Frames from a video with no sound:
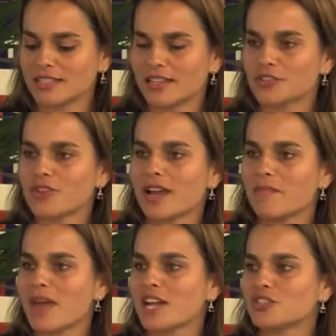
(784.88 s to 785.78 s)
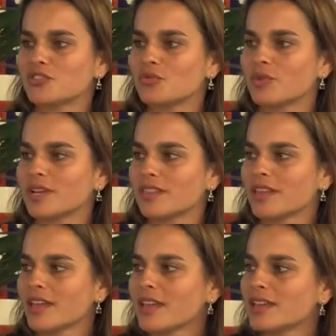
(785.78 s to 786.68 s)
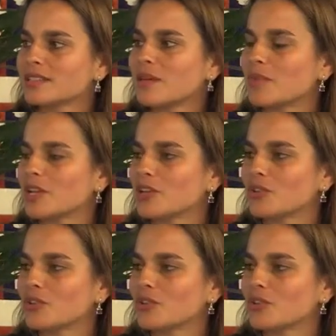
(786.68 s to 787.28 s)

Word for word: it and try to match you with somebody